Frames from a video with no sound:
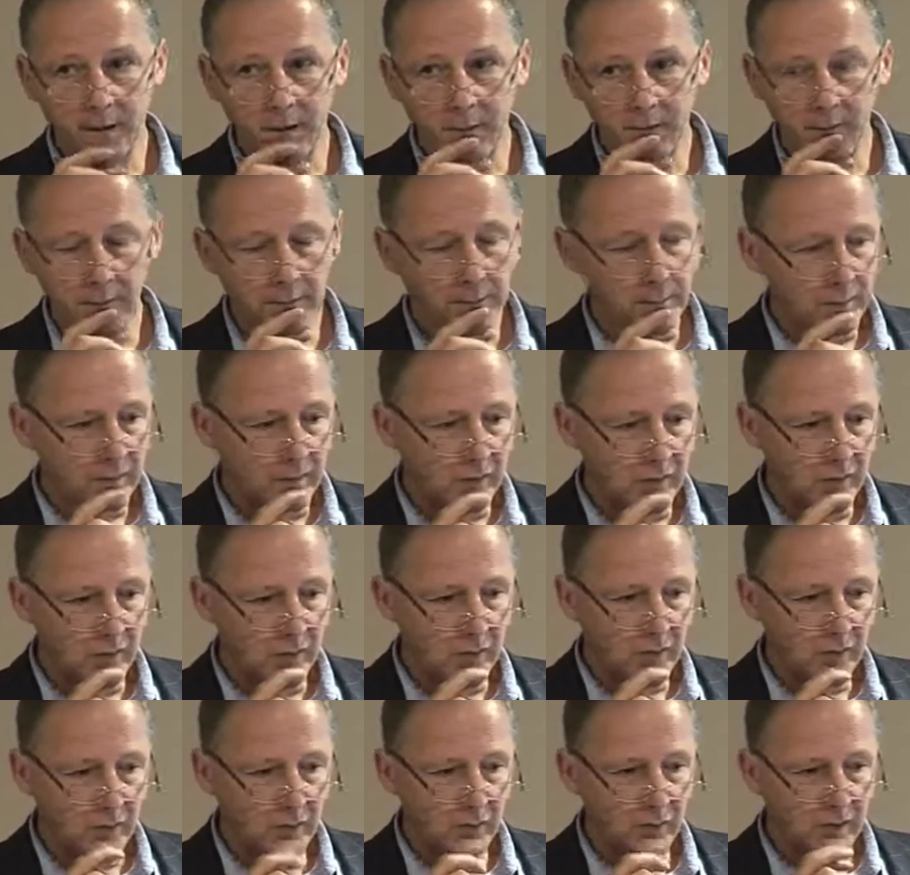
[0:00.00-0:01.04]
Um,
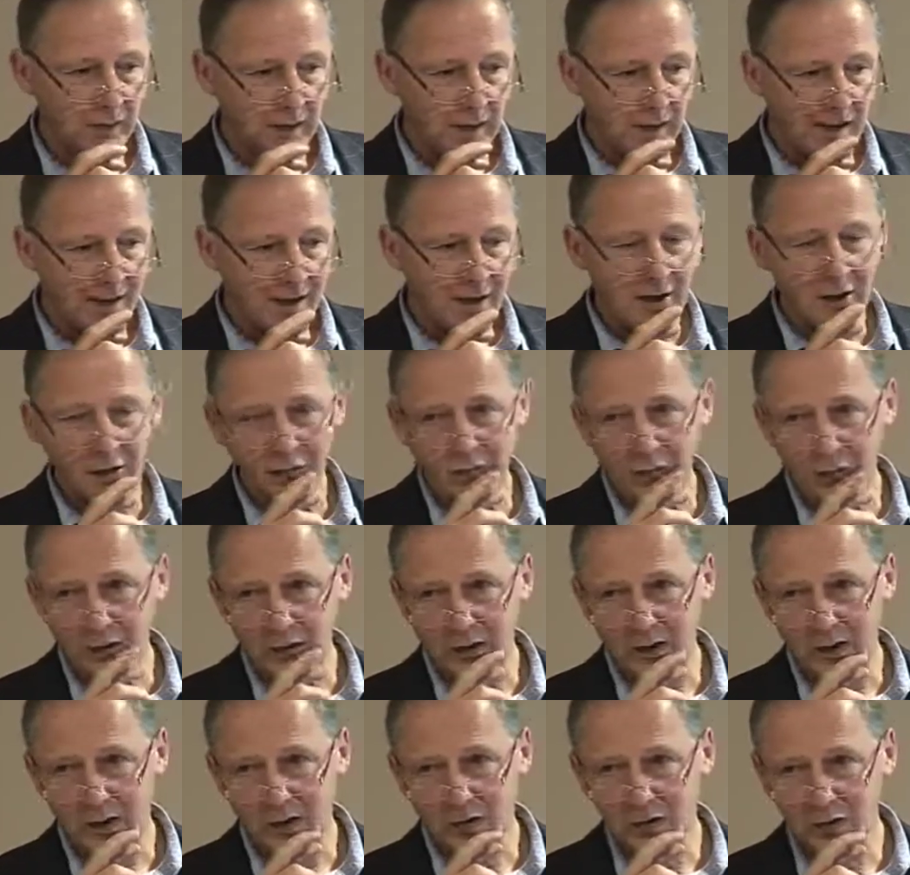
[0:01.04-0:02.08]
so if you were to have
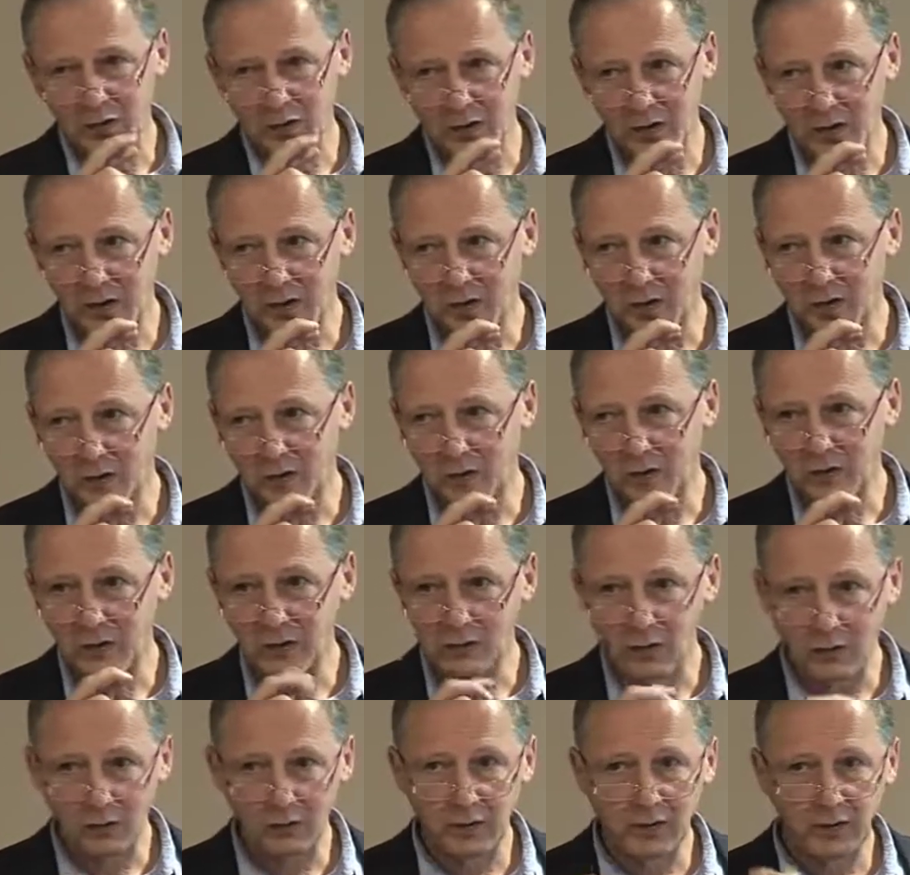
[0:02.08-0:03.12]
your electricity cost,
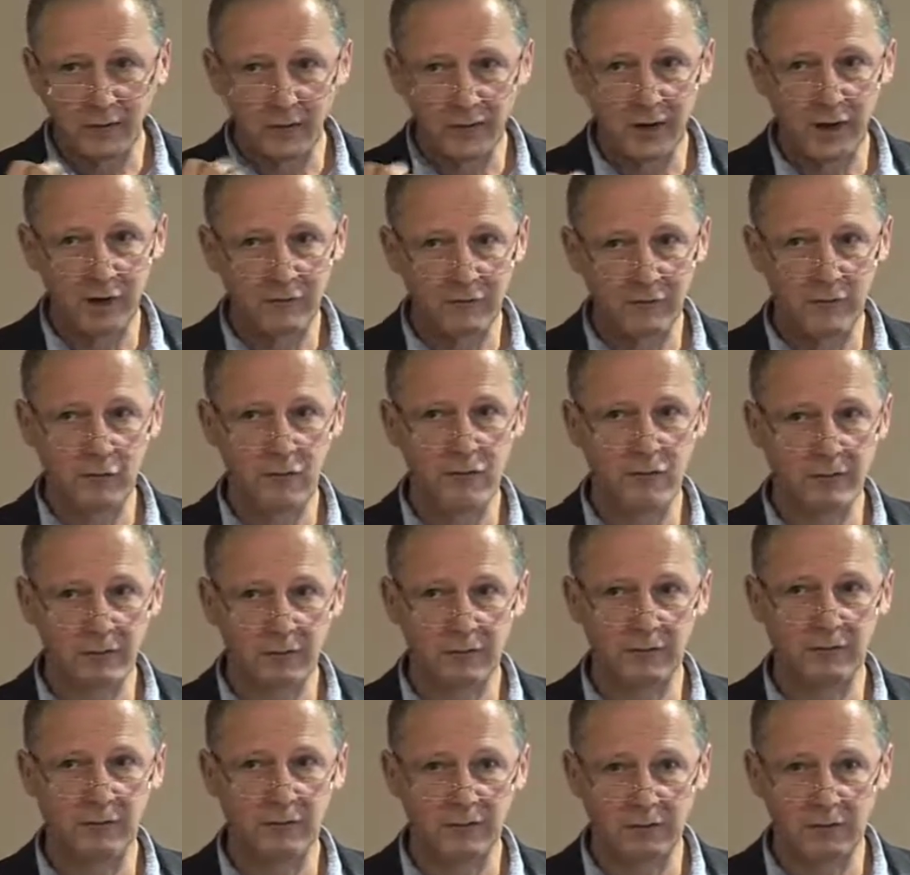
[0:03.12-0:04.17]
you'd only save
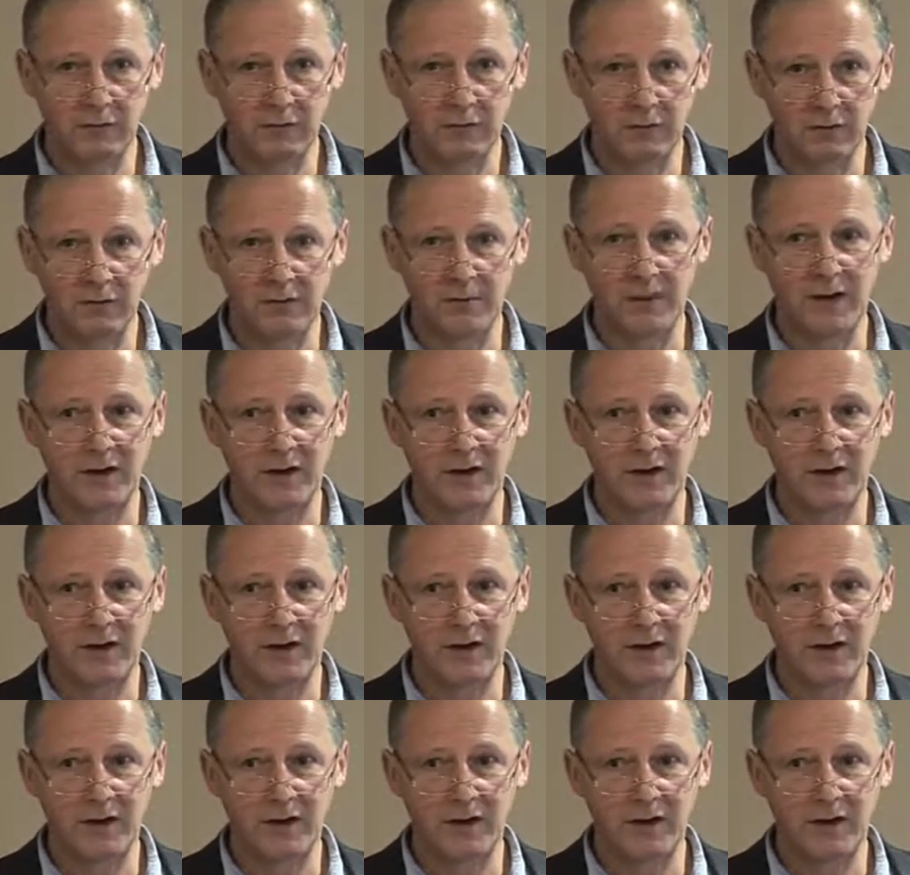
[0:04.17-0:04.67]
450 euro, no